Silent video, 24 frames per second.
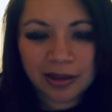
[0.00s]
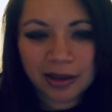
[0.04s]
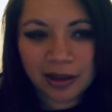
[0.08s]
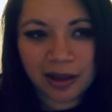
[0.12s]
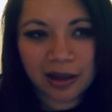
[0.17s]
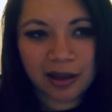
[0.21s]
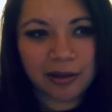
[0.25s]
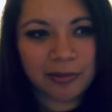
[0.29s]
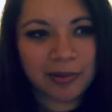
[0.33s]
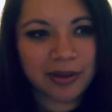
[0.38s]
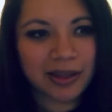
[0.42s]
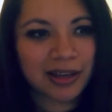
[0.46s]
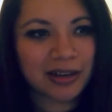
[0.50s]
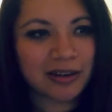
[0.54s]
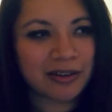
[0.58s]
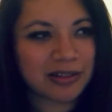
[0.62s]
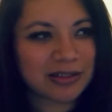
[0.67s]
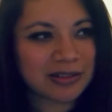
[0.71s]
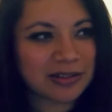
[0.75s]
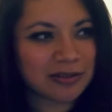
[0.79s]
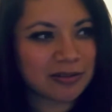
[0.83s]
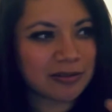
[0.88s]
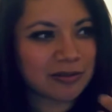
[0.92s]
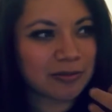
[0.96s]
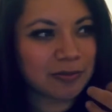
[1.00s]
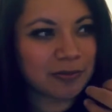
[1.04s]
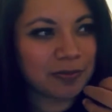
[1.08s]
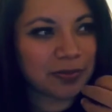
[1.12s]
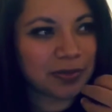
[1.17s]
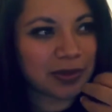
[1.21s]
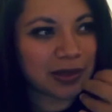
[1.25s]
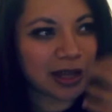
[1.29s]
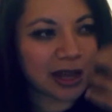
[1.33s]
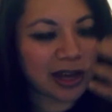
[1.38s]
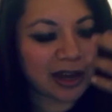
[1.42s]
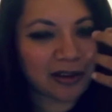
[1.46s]
And also
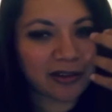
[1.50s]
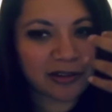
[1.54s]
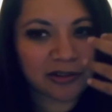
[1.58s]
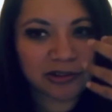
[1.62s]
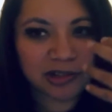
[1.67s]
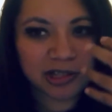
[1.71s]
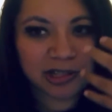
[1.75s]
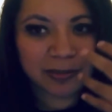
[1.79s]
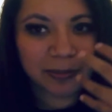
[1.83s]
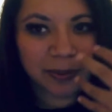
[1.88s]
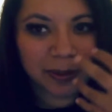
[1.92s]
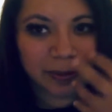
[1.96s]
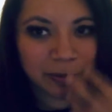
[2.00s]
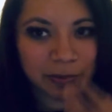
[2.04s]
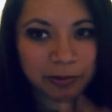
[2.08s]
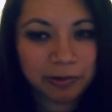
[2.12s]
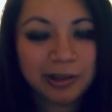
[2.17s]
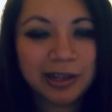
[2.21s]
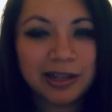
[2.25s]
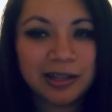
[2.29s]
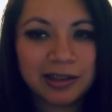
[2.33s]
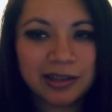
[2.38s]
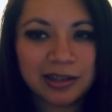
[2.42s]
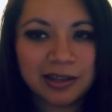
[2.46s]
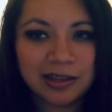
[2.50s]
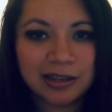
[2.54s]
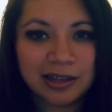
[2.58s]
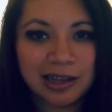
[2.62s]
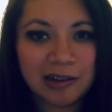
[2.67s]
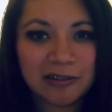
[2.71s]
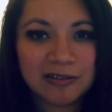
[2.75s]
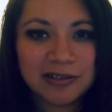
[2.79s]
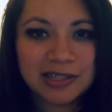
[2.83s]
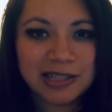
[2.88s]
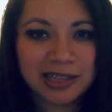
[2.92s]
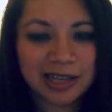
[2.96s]
how you should be breathing
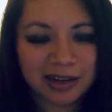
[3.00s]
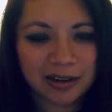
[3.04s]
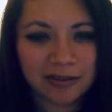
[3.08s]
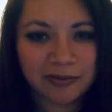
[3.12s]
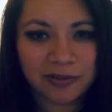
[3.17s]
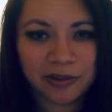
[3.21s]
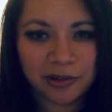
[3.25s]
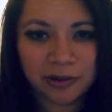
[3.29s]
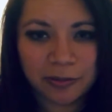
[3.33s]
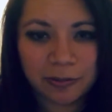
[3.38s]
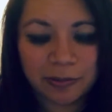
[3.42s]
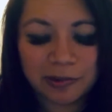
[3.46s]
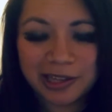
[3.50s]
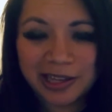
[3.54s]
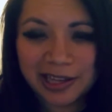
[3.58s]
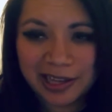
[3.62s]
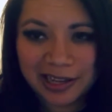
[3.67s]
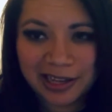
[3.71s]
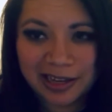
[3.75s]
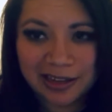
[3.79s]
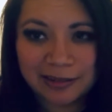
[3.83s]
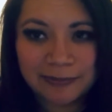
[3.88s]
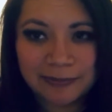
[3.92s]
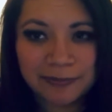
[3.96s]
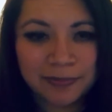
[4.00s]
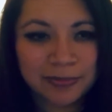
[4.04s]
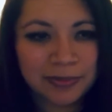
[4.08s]
outside of your playing.